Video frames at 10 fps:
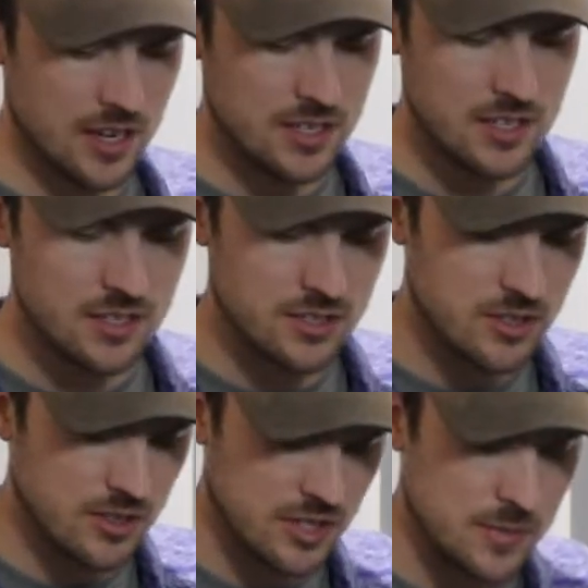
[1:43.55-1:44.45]
I did
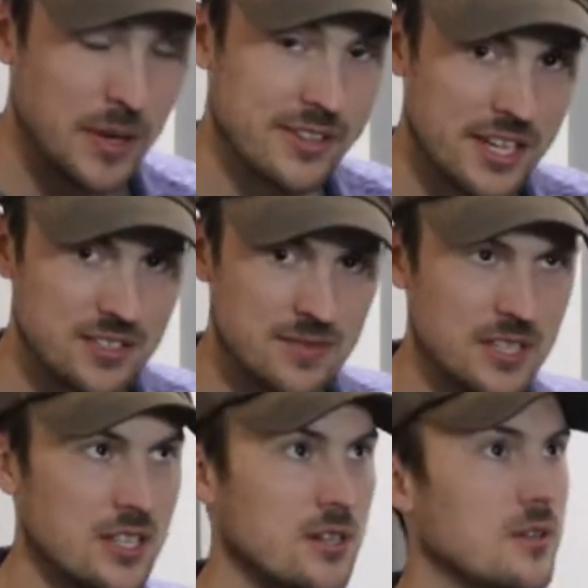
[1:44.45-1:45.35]
install it in my last
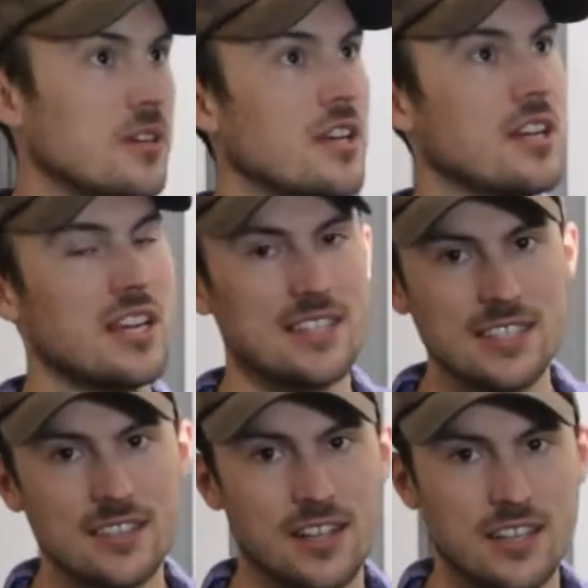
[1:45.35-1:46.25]
video,
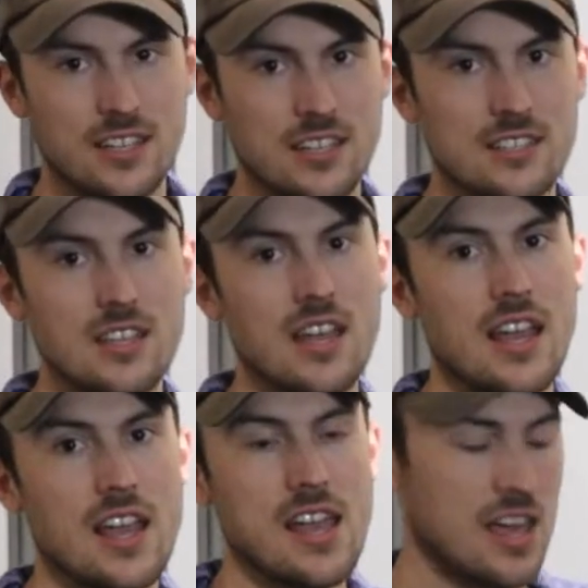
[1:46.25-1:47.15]
didn't like it,
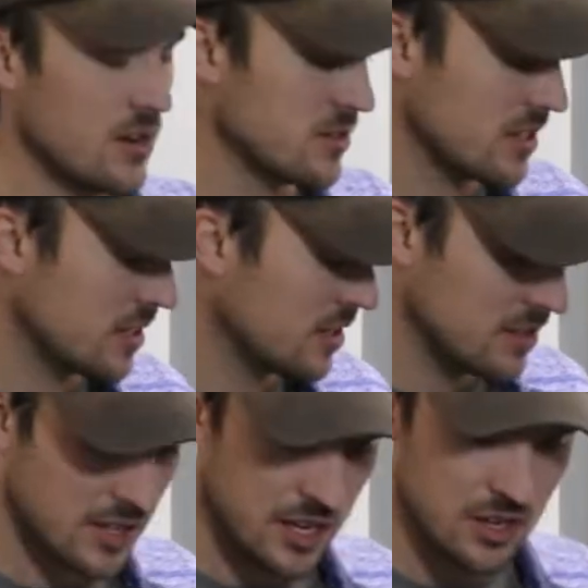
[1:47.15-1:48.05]
and I was
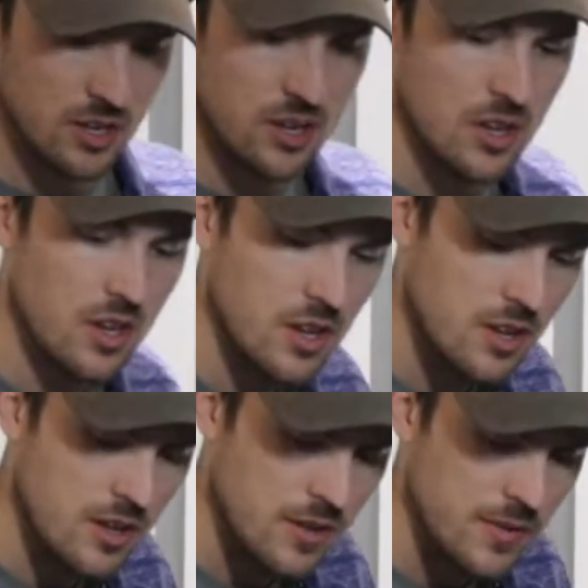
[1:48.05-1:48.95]
thinking, like,
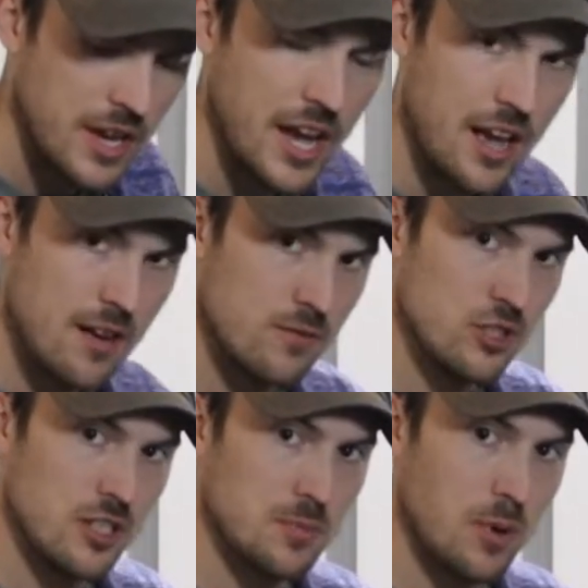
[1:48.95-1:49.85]
they have
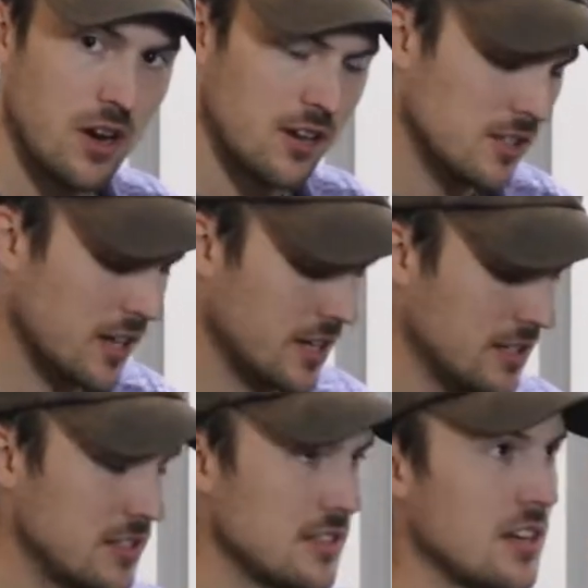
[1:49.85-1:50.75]
just pod
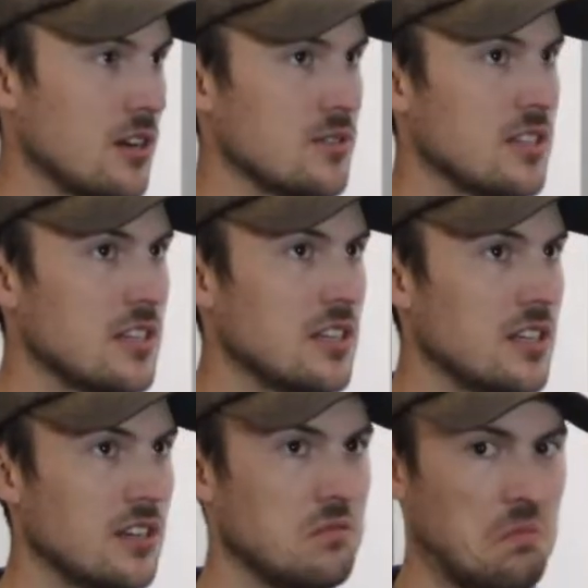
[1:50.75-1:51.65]
lights, and I was
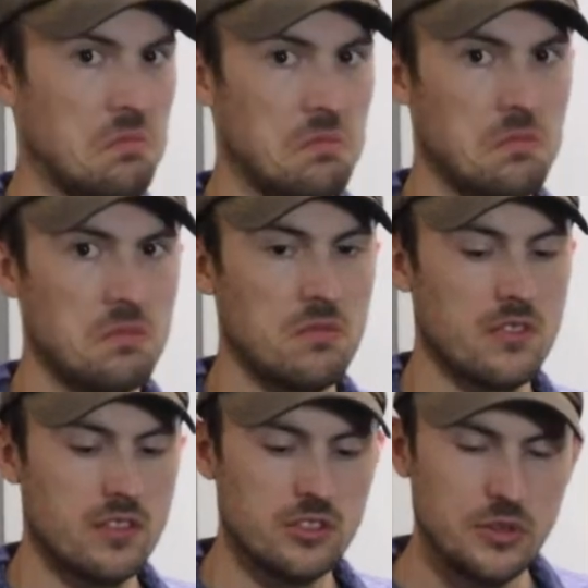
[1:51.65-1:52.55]
thinking,
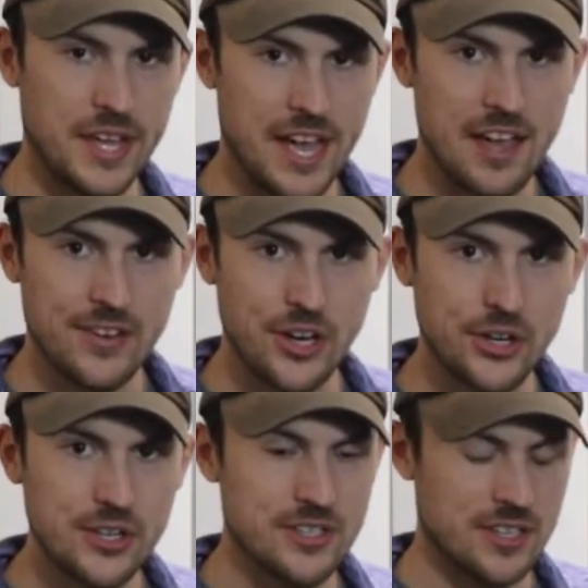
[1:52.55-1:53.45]
do they have a
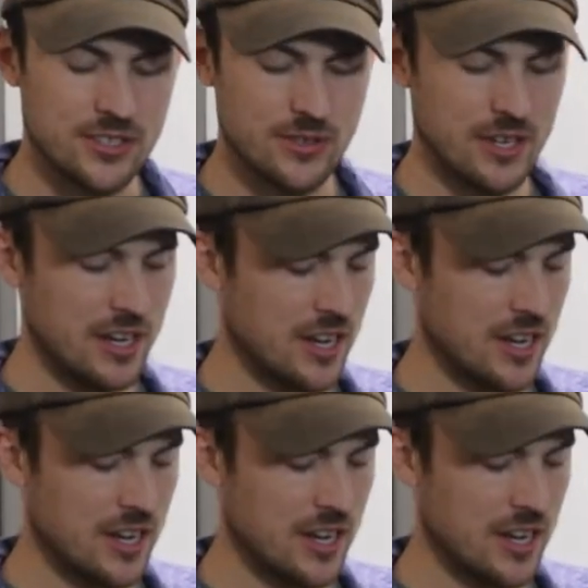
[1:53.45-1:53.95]
hood accessory?